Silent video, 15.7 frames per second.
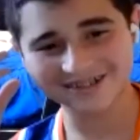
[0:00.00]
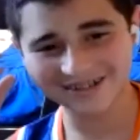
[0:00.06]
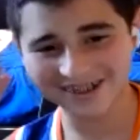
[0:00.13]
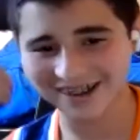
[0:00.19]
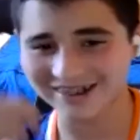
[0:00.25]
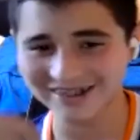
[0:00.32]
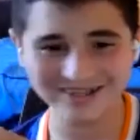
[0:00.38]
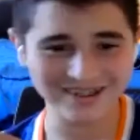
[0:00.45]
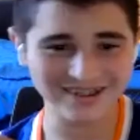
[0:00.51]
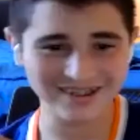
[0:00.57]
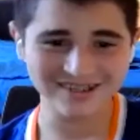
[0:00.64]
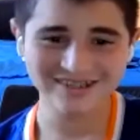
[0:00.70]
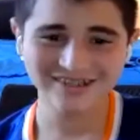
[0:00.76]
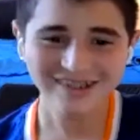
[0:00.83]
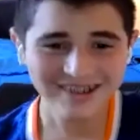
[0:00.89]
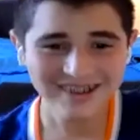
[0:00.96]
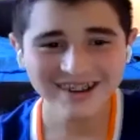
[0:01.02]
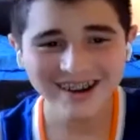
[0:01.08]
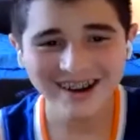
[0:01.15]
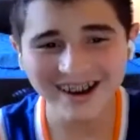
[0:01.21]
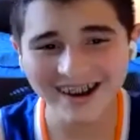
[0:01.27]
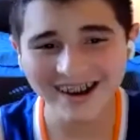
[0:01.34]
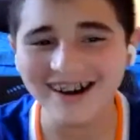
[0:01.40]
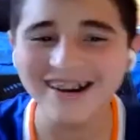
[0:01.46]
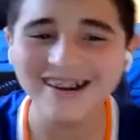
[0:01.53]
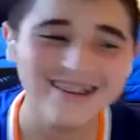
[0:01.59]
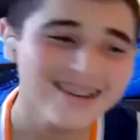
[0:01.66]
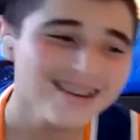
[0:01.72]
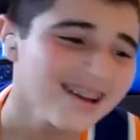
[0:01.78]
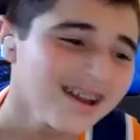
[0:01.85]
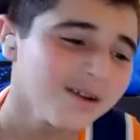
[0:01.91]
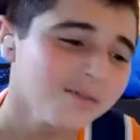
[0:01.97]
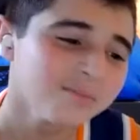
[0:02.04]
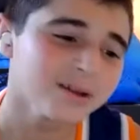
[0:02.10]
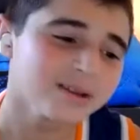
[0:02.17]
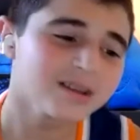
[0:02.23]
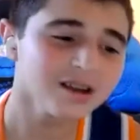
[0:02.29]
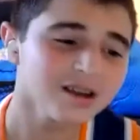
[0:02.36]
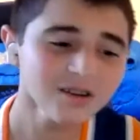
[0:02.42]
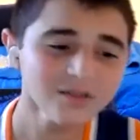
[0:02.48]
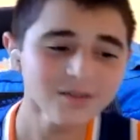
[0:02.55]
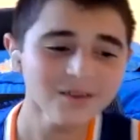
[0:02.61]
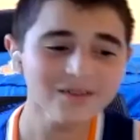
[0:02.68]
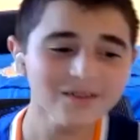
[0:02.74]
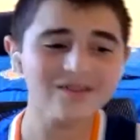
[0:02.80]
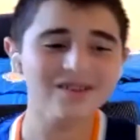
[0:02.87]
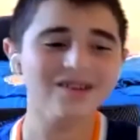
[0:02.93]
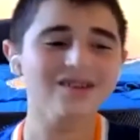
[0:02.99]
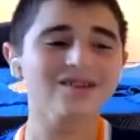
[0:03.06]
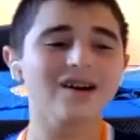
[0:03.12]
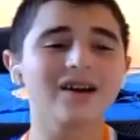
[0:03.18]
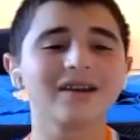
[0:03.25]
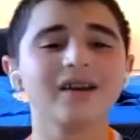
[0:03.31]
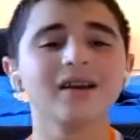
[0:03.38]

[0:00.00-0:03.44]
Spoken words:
hell no. But Terry Rozier, I